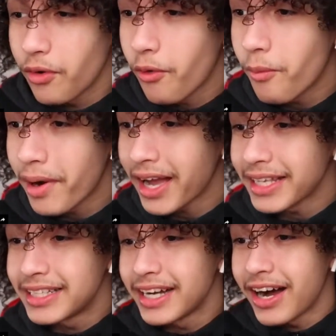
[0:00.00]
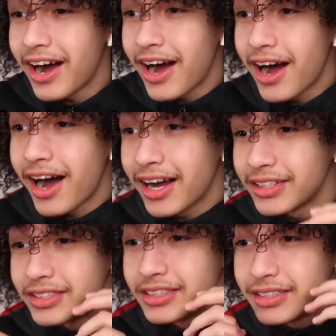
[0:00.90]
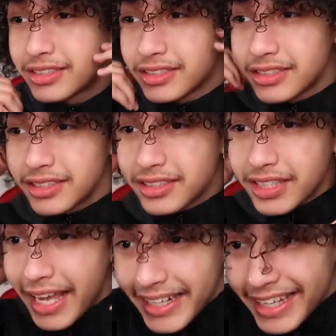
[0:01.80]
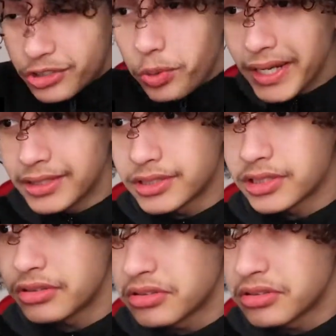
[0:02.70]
Oh my god. And they twins.